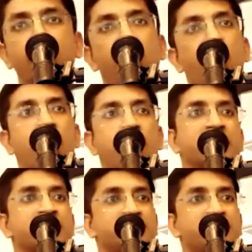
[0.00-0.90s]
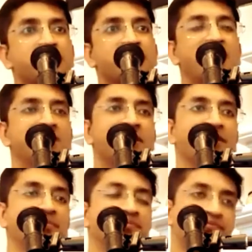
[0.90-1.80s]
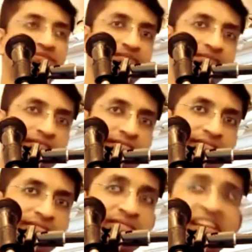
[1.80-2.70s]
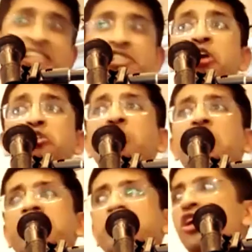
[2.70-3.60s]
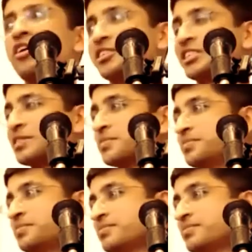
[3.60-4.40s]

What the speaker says: no one gets to Vrindavan Dham. It's not through our dollars.